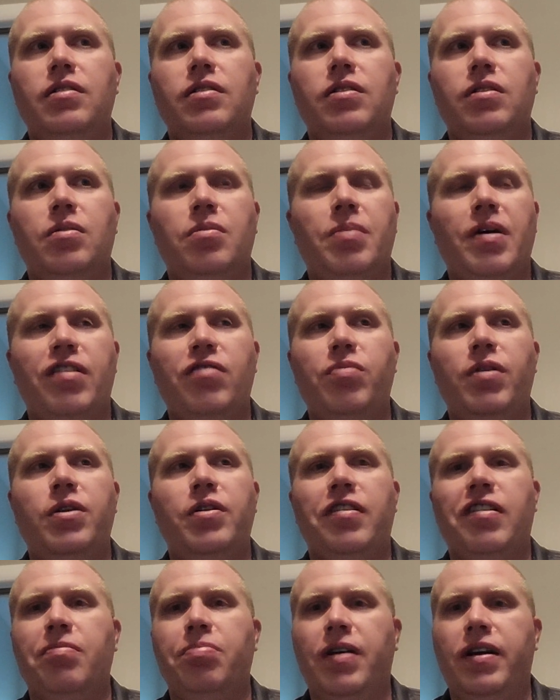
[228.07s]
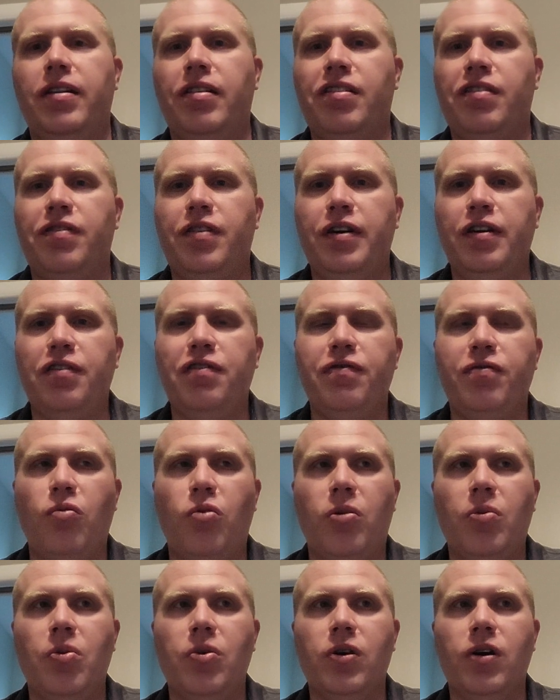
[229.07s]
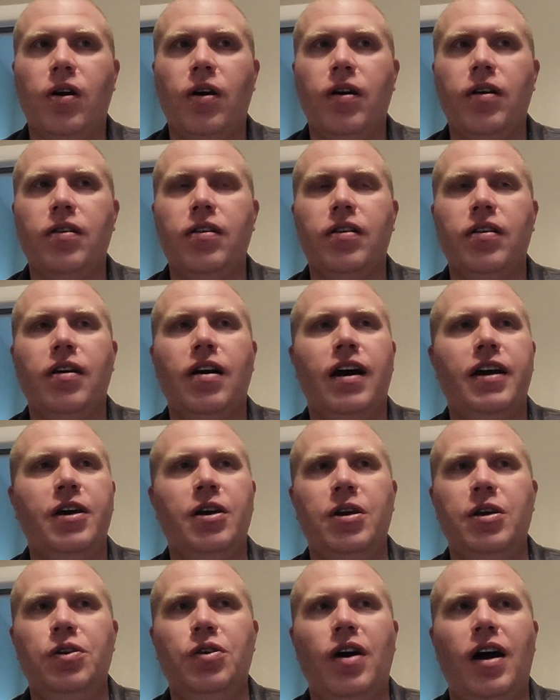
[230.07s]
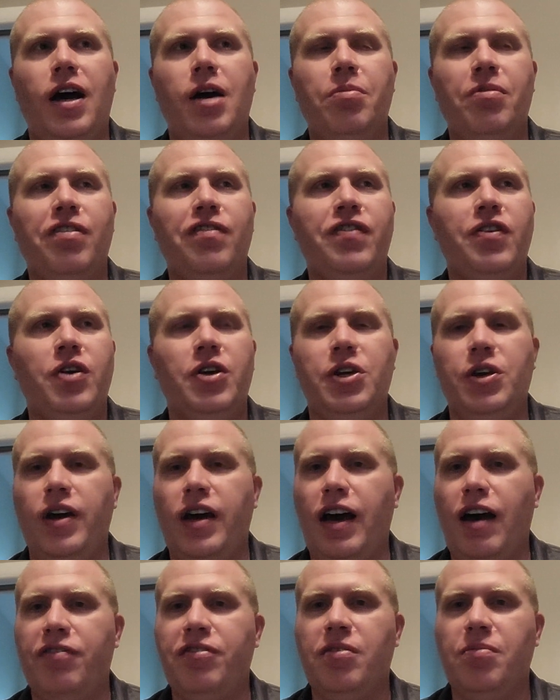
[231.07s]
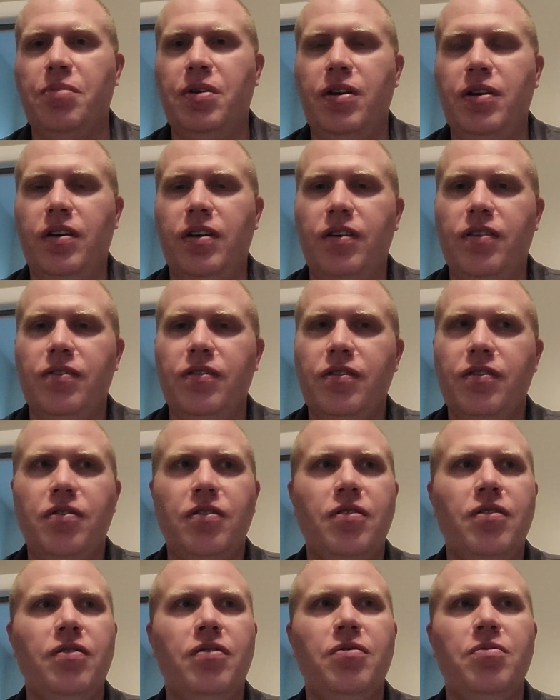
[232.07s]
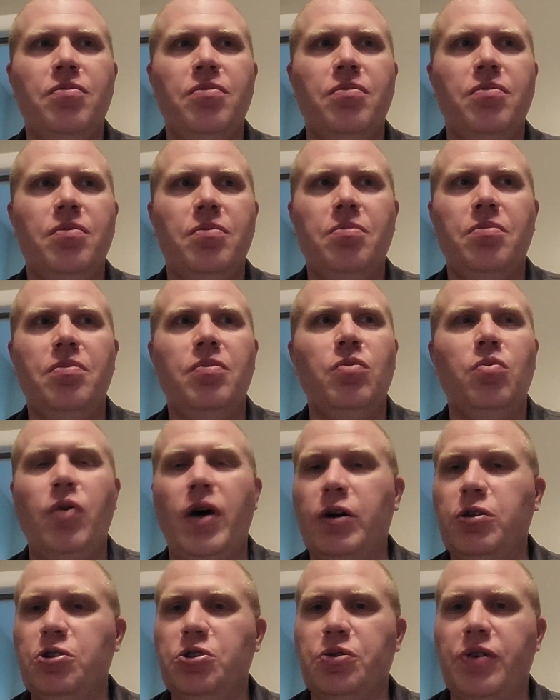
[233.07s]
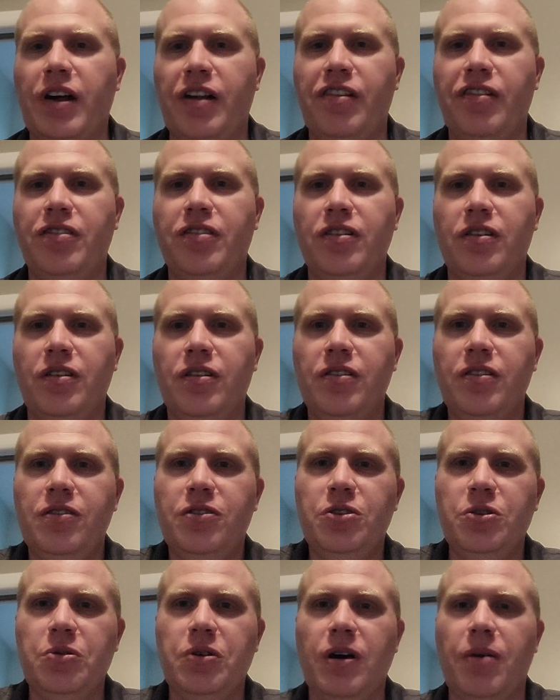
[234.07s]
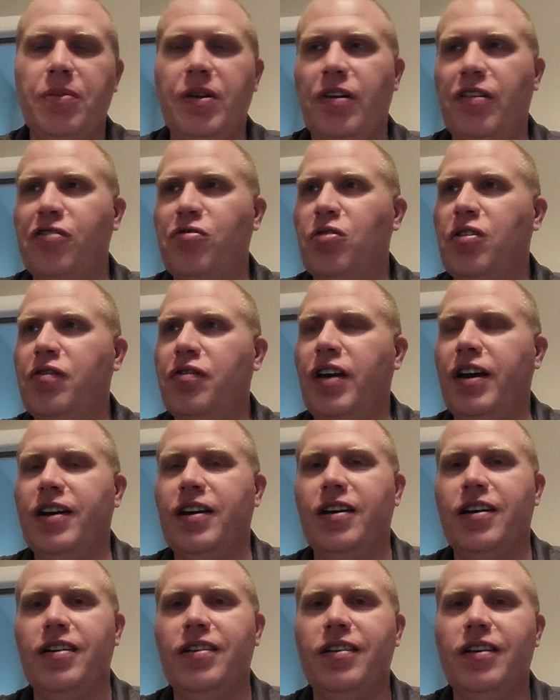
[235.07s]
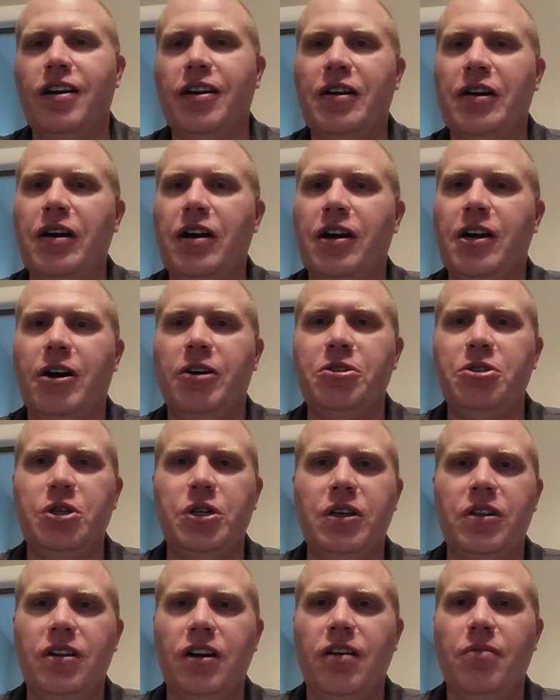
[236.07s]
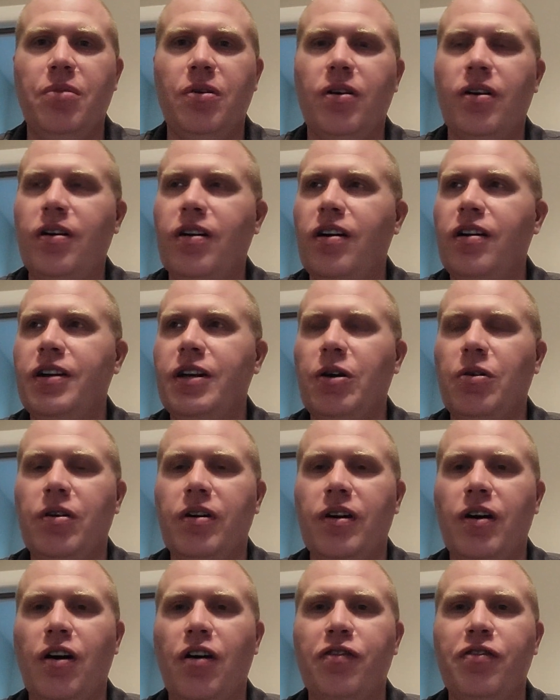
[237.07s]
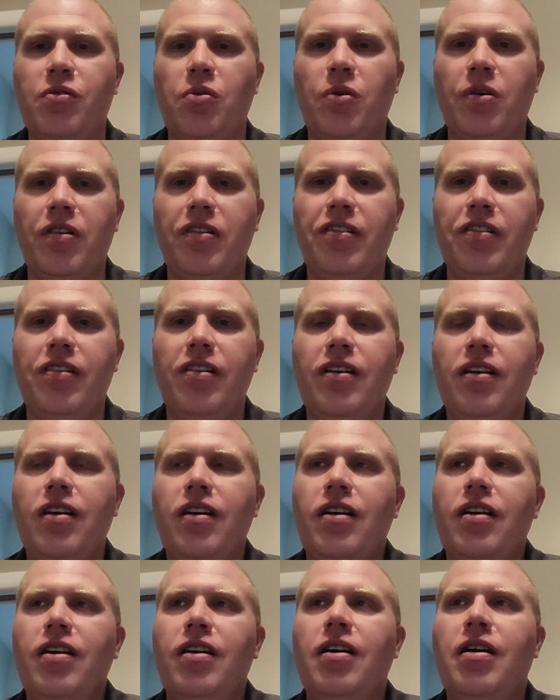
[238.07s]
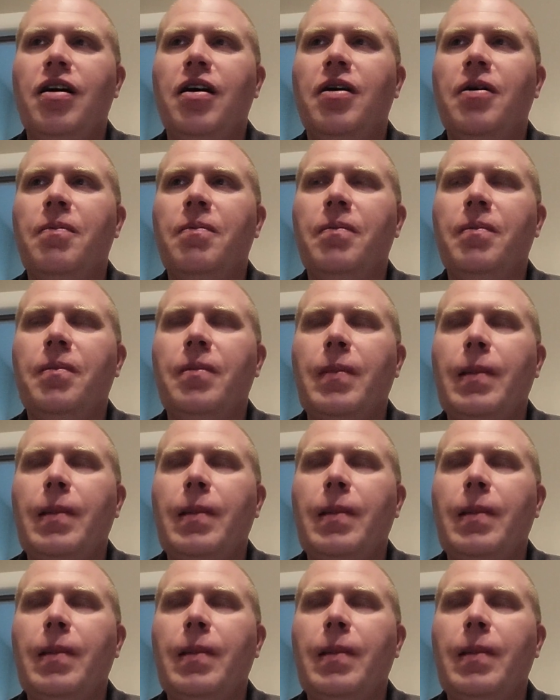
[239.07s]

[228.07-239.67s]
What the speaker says: the best way to explain it is a very formal garden. I almost feel like you have to be well dressed to come there, sort of like a country club or a golf course. Um,